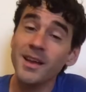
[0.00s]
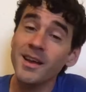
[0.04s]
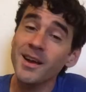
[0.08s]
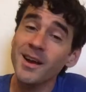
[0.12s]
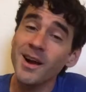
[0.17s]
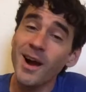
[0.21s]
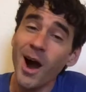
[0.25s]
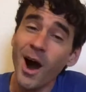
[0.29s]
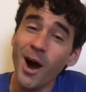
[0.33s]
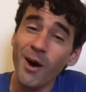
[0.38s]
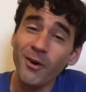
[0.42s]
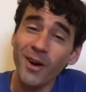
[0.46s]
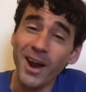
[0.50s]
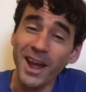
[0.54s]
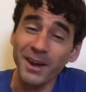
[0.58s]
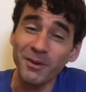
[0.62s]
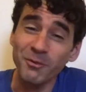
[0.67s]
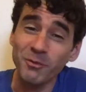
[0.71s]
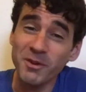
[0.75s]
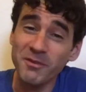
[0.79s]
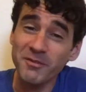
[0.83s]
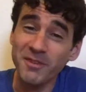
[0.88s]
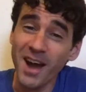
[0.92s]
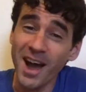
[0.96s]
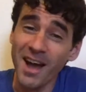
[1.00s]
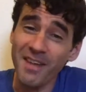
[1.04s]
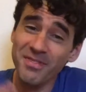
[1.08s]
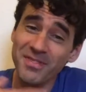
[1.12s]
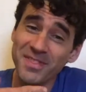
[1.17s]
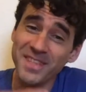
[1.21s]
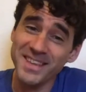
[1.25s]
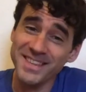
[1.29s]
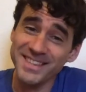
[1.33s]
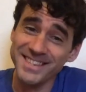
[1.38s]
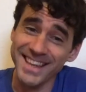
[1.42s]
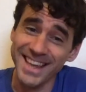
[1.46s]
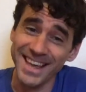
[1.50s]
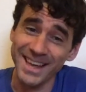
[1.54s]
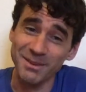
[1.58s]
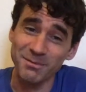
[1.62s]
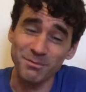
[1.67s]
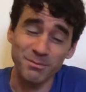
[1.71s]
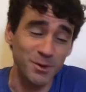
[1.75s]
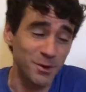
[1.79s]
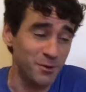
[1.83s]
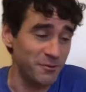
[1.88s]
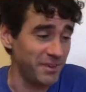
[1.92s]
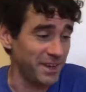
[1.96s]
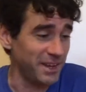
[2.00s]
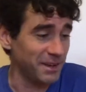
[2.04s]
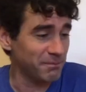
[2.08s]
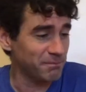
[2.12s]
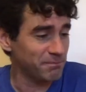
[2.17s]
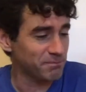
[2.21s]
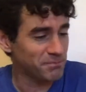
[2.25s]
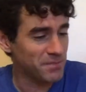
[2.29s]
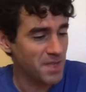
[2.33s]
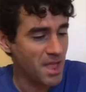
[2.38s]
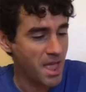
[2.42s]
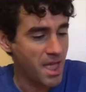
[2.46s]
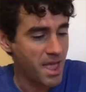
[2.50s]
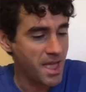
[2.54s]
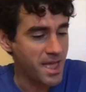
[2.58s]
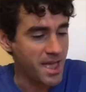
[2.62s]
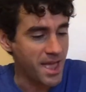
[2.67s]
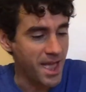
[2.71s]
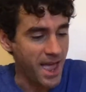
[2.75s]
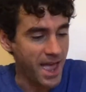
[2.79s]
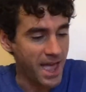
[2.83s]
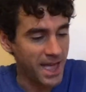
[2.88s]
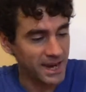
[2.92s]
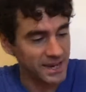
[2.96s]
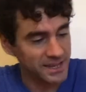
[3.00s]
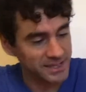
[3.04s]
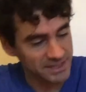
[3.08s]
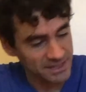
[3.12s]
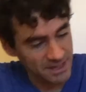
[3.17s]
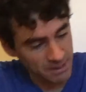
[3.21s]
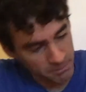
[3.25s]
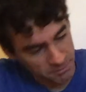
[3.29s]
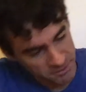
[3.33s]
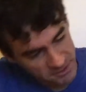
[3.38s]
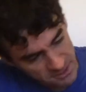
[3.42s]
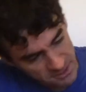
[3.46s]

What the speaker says: All right, we've got this end moving, and it seems to